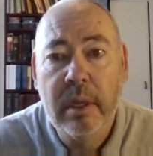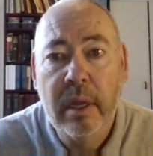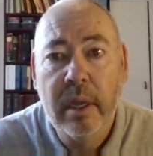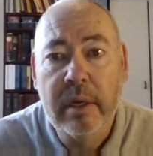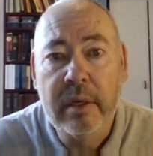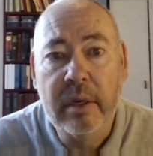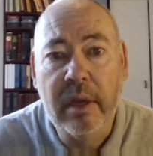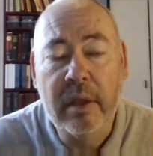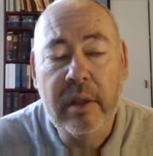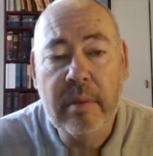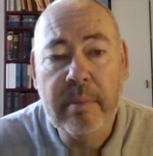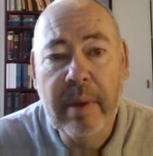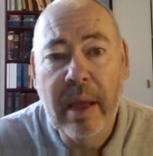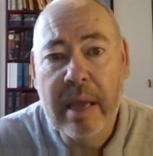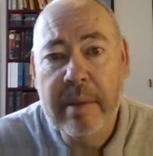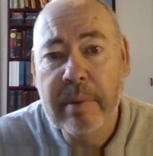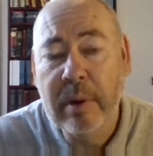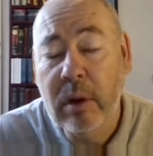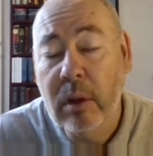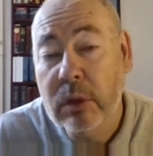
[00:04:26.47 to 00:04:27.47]
Now, the
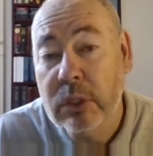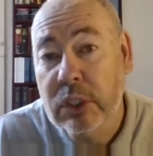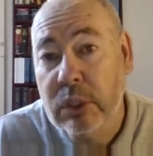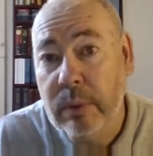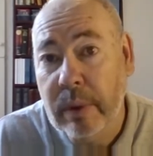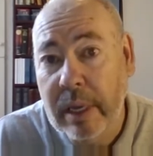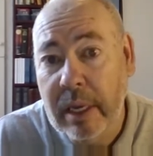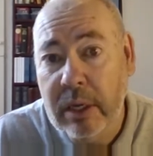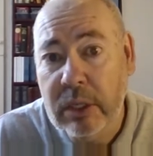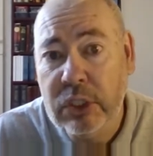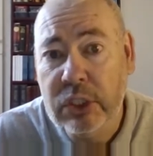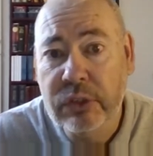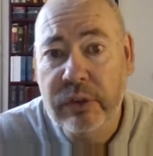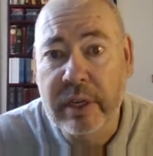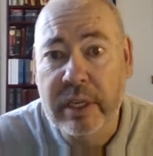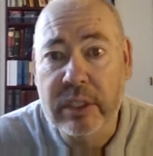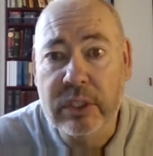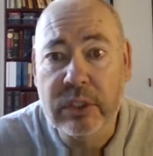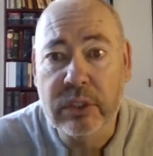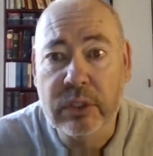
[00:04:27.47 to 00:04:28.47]
Bible also
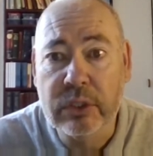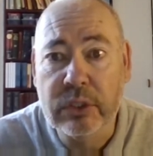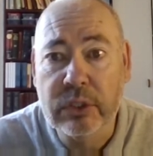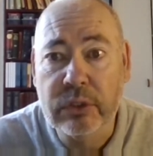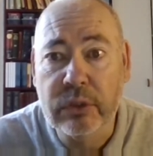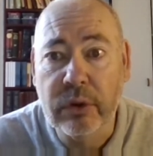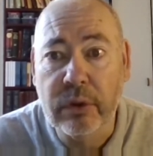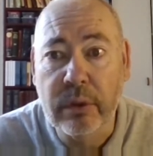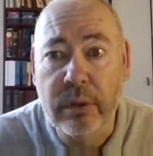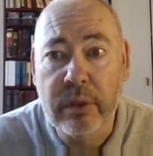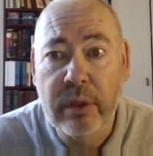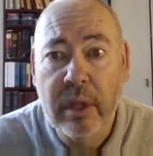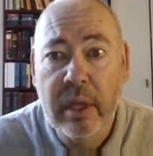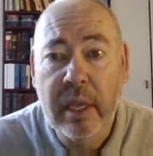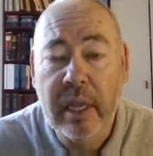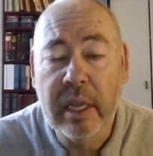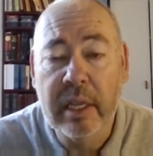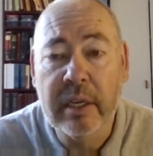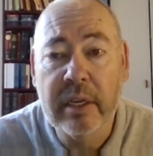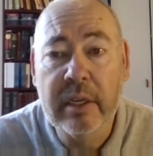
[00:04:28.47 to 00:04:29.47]
illustrates this truth
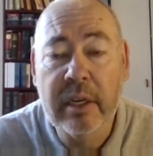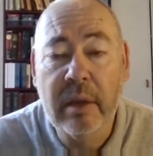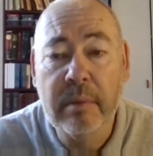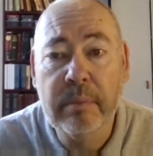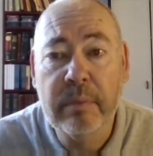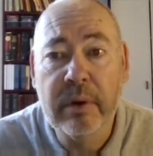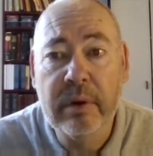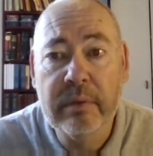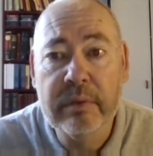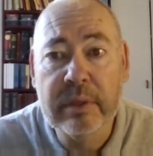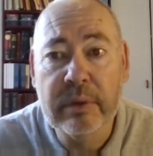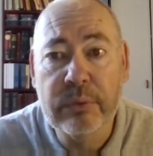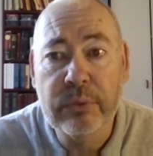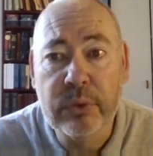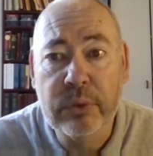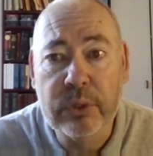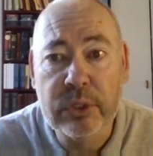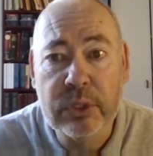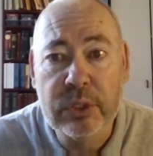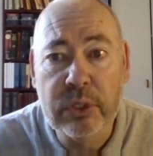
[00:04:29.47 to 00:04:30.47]
in a number of
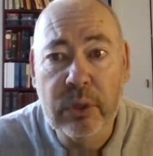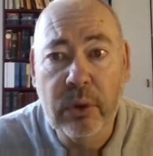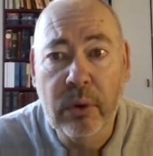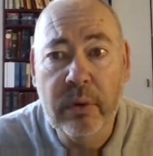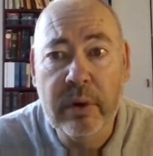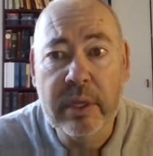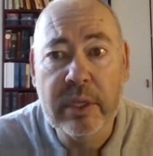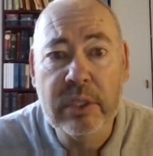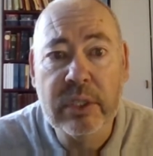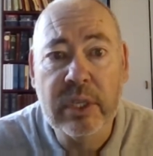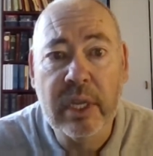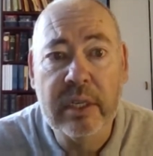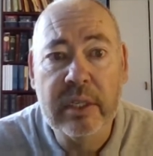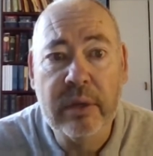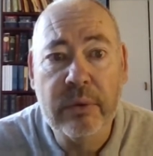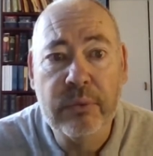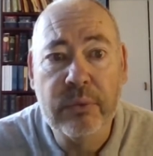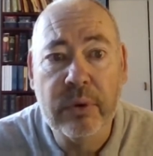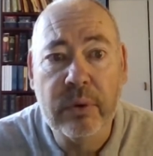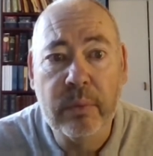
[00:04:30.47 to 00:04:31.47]
different stories and
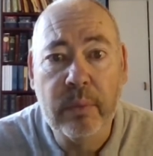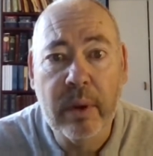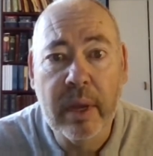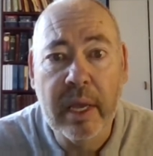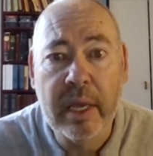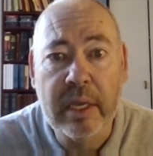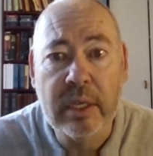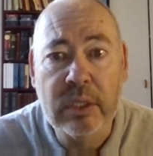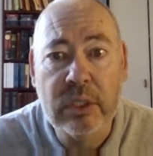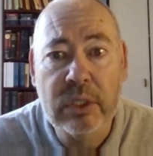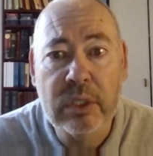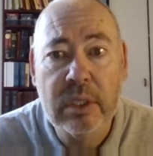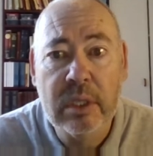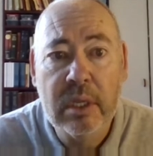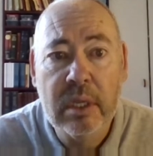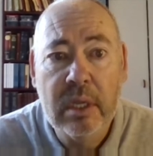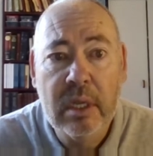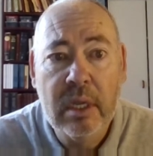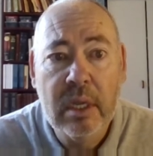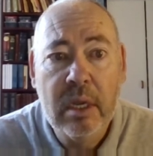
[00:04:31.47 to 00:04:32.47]
different ways.
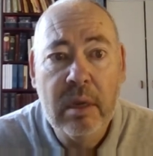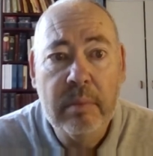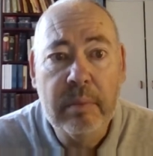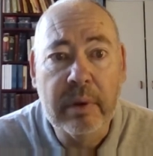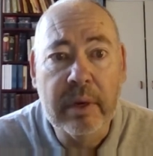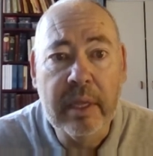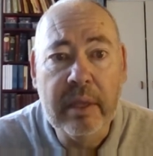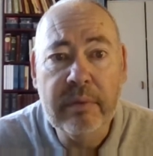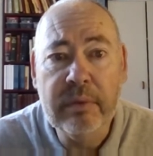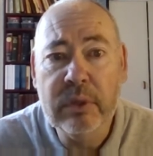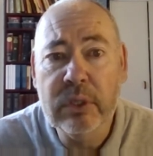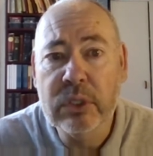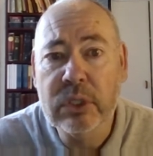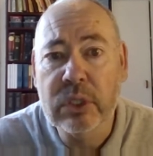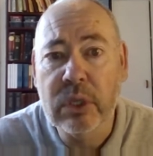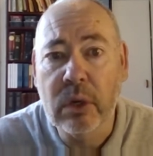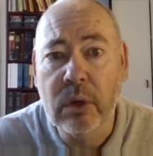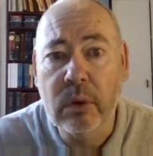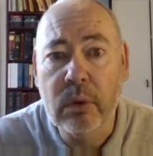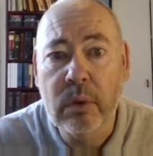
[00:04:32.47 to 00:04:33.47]
But even
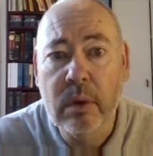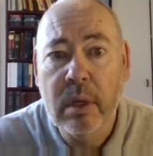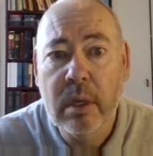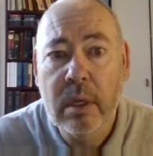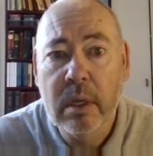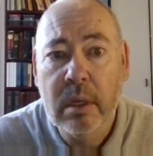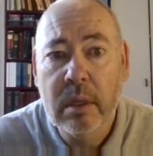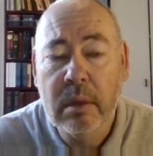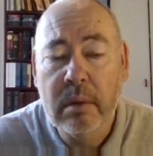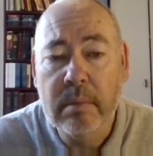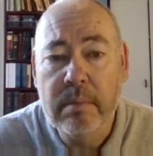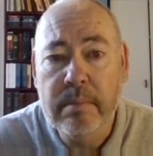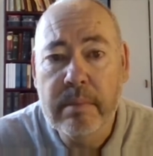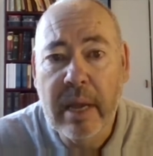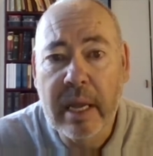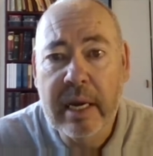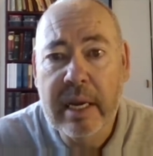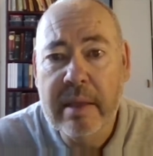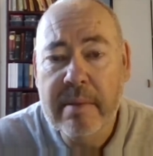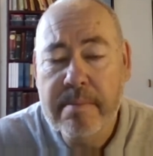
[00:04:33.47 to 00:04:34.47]
so,
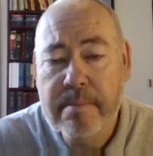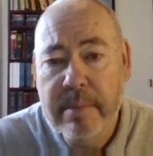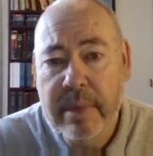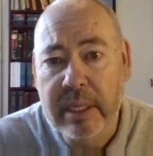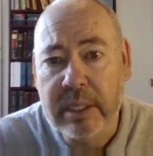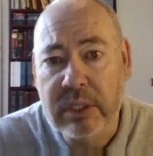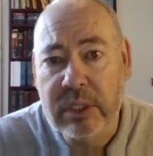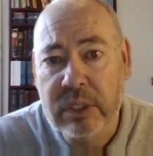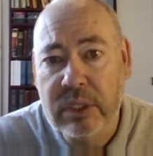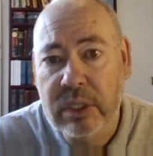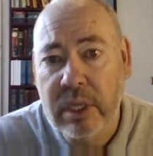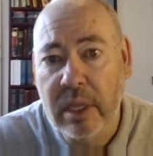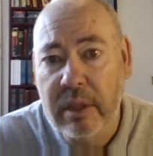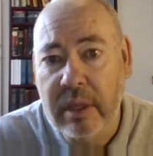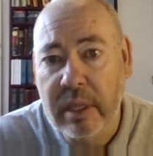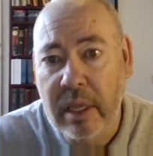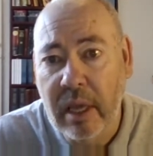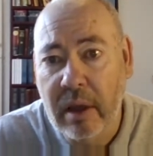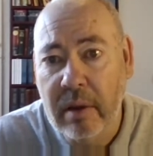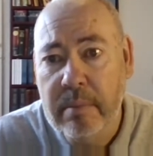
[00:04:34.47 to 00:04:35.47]
many miss
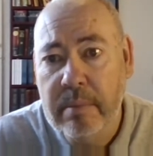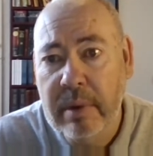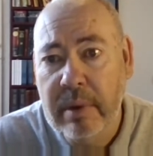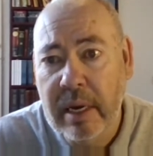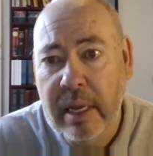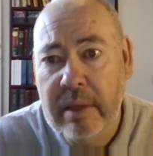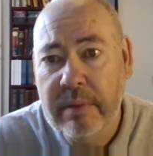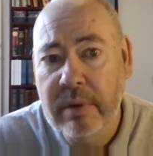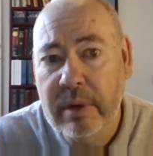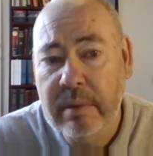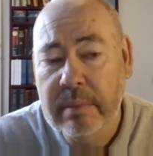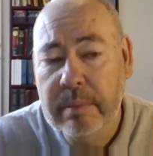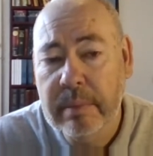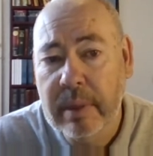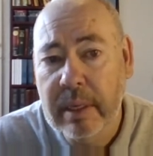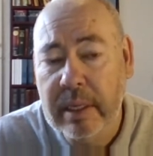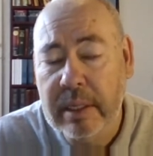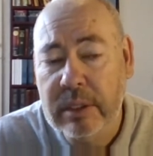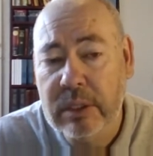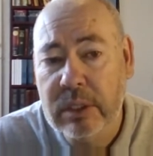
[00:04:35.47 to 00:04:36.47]
the unbelievable
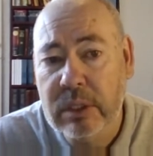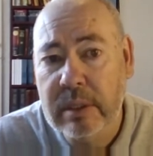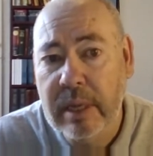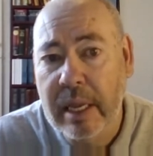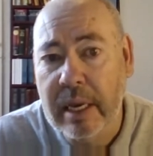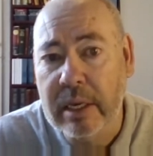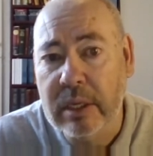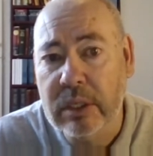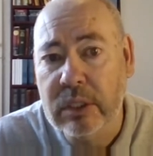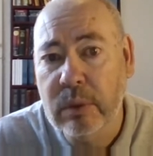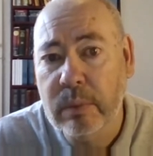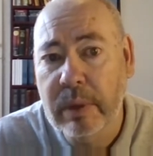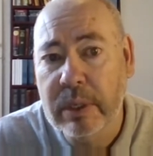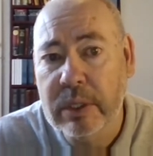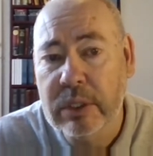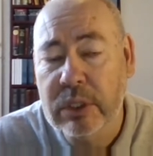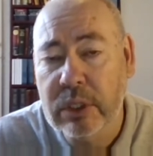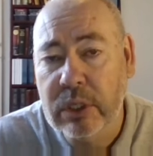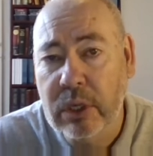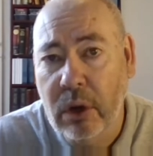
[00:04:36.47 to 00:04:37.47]
extent to
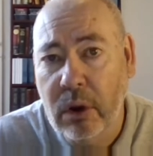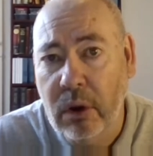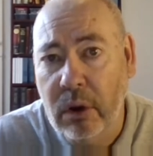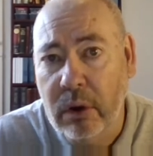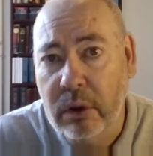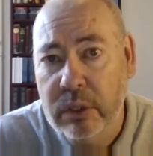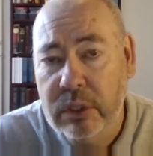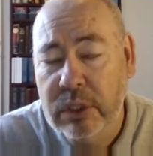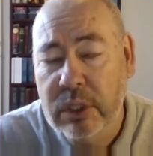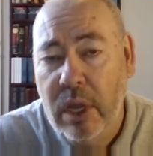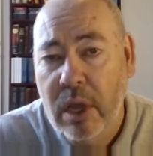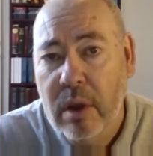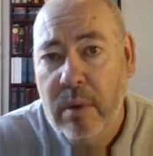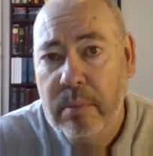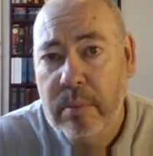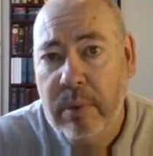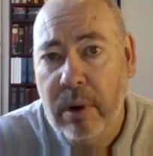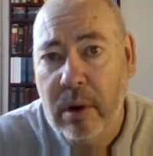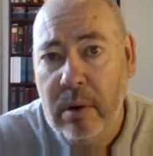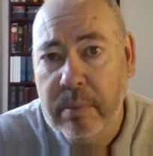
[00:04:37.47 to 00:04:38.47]
which God's
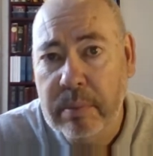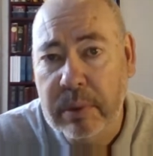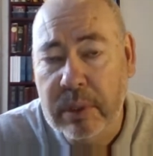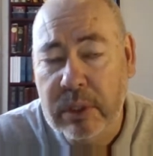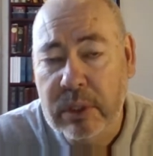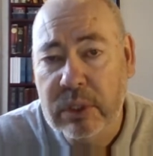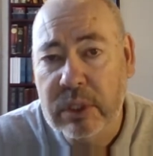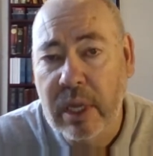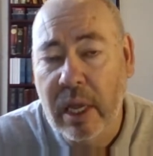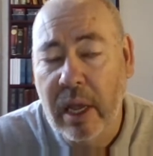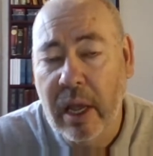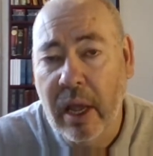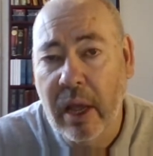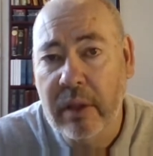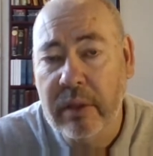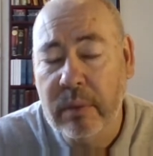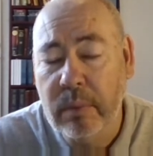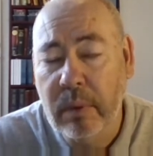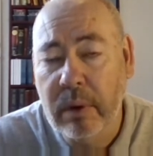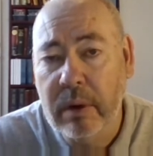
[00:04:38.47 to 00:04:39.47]
purpose
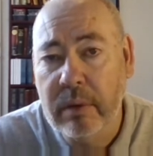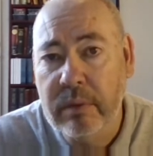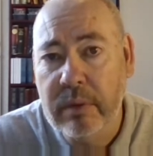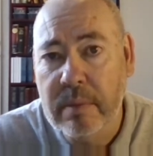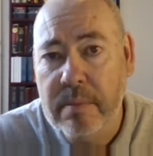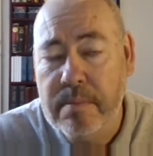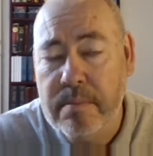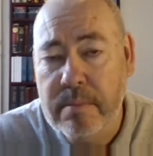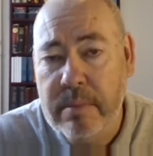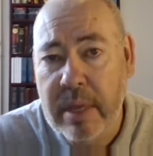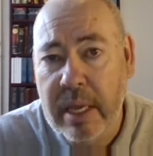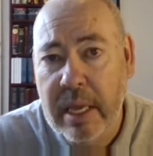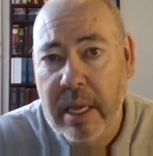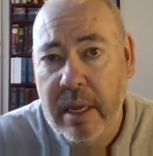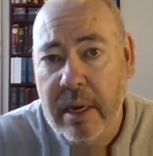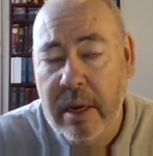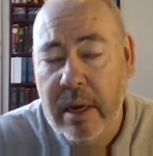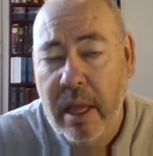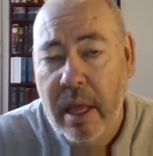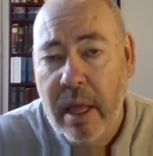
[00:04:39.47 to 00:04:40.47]
and one of the main